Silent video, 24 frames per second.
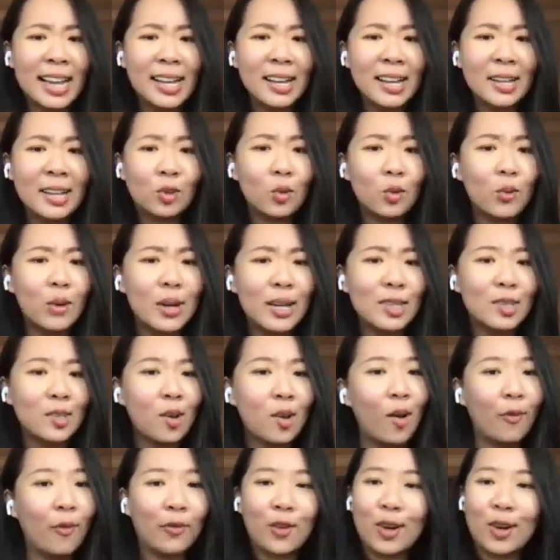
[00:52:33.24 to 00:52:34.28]
sing to us,
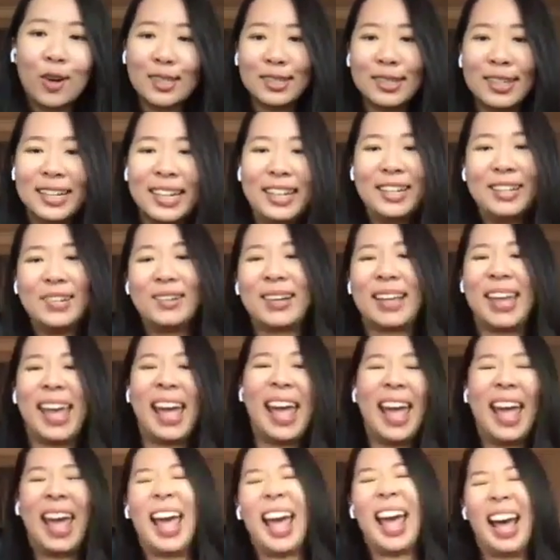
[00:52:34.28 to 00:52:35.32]
of course you
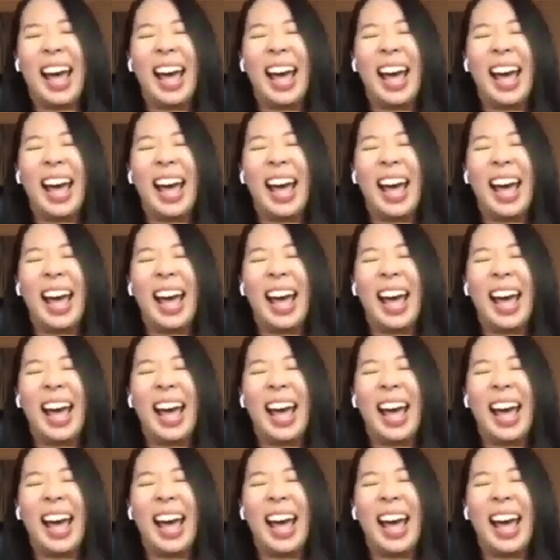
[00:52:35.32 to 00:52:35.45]
can.